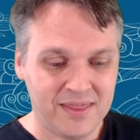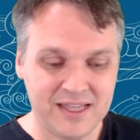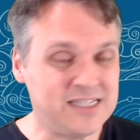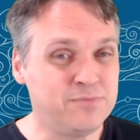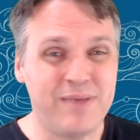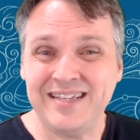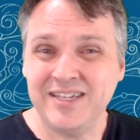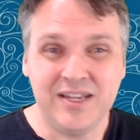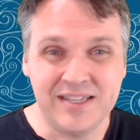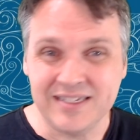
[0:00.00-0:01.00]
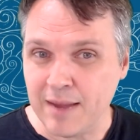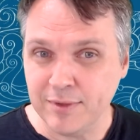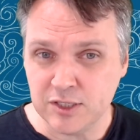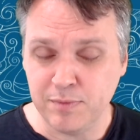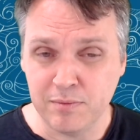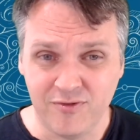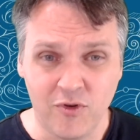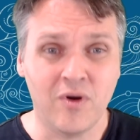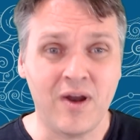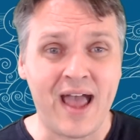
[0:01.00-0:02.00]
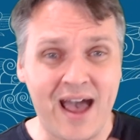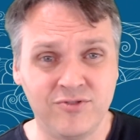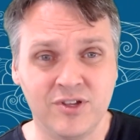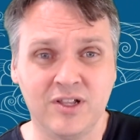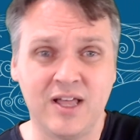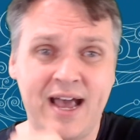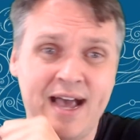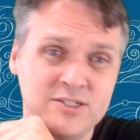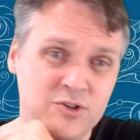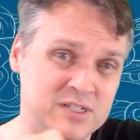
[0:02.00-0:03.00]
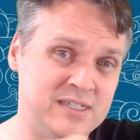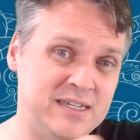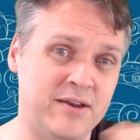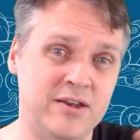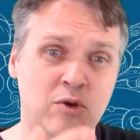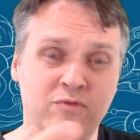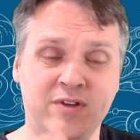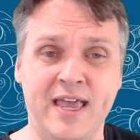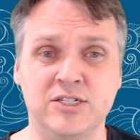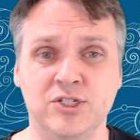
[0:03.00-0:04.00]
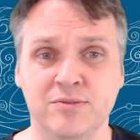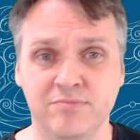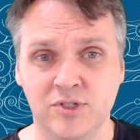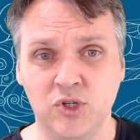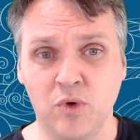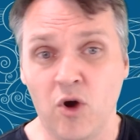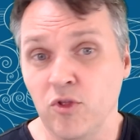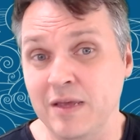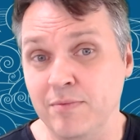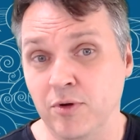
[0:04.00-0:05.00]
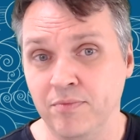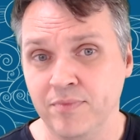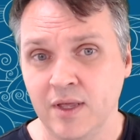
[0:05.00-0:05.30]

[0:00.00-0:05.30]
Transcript: This is basically the same as it's been before. After the class, you're going to send out a notification to all the people.